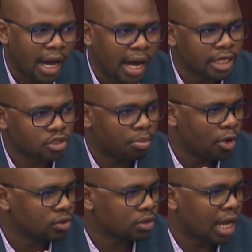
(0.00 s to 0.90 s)

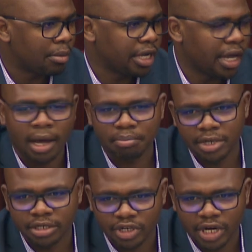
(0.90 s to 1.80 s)

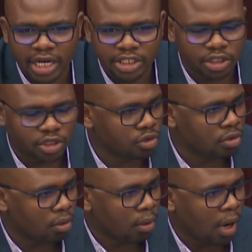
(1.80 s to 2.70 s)
in relation
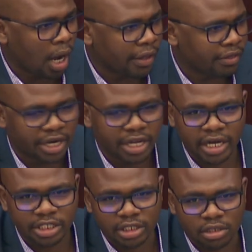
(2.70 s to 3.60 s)
to the
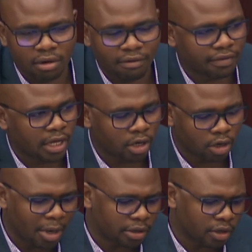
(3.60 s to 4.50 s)
reactions of the
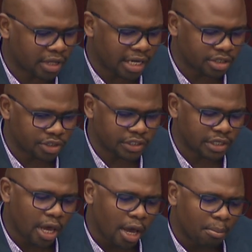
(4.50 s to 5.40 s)
global north
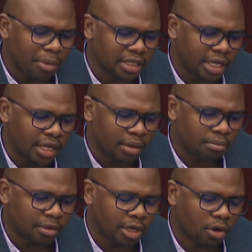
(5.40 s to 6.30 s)
countries. But the
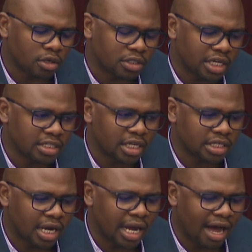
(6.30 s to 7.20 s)

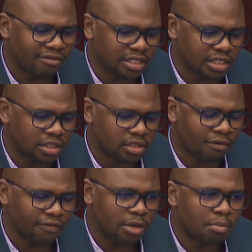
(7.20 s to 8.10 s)
contested governance
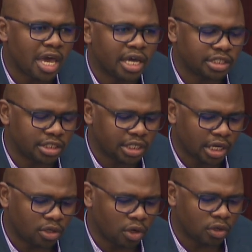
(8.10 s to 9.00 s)
of emerging
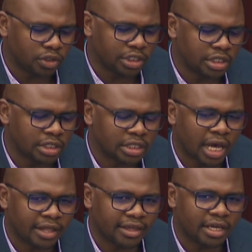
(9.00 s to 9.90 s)
technologies,
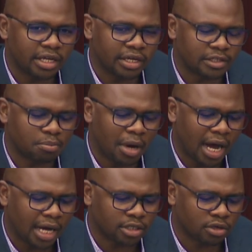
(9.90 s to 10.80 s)
I think it is
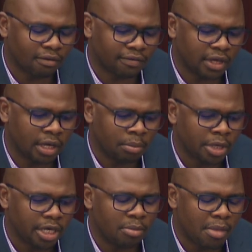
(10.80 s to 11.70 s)
part of the
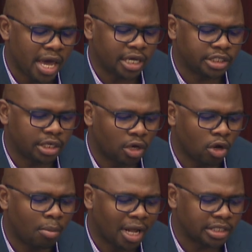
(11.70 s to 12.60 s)
emerging
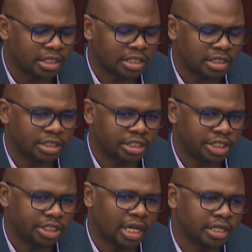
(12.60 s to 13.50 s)
global
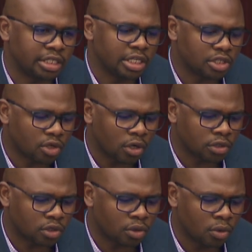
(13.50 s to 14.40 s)
digital
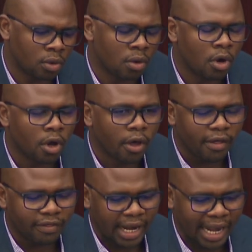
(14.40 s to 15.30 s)
discourse through
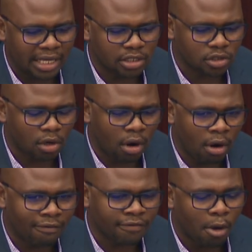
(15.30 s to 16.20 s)
the lens
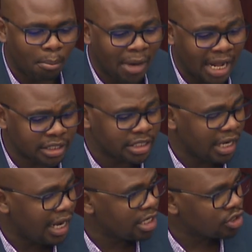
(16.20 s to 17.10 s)
of
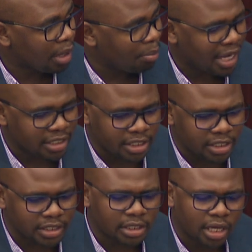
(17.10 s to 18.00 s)
multilateral
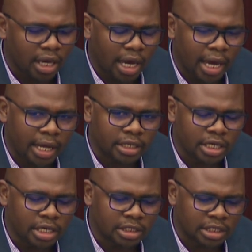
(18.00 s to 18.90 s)
parties, and
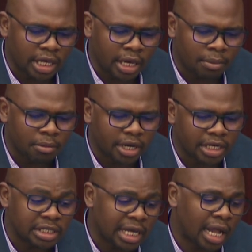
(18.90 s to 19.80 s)
is the
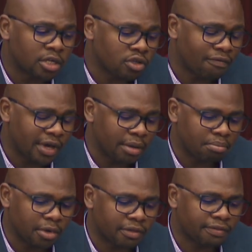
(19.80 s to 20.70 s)
result of a
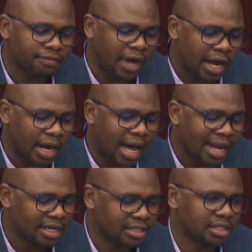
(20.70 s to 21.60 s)
thorough
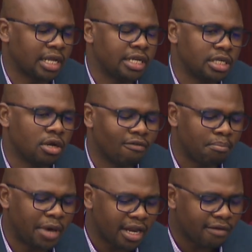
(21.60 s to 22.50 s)
understanding
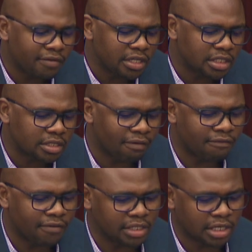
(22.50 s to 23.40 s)
of benefits
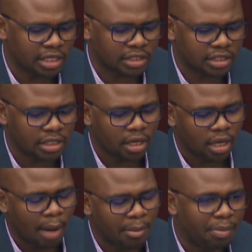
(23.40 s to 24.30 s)

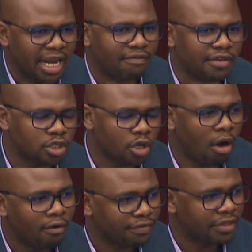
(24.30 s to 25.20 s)

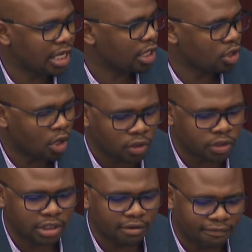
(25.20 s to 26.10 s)
of the
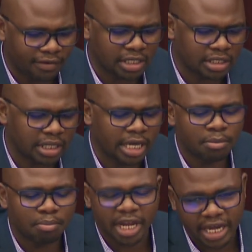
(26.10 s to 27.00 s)
technology versus the
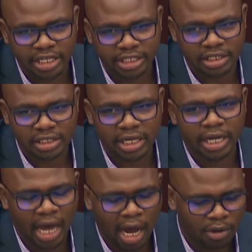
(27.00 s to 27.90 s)
implications
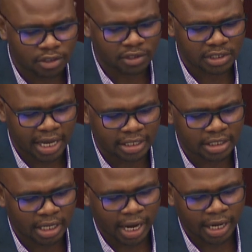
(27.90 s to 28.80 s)
in our
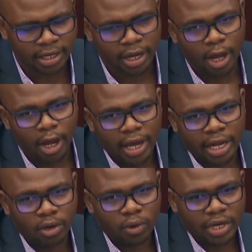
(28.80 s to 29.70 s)
society, right?
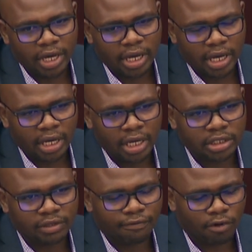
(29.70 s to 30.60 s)
And looking at
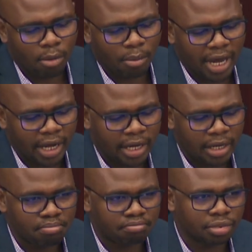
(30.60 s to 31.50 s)
it from
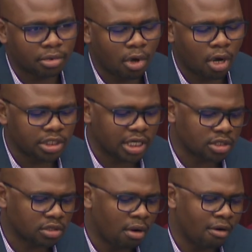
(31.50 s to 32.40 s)
a
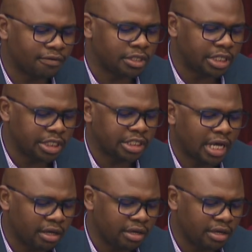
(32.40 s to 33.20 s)
context of digital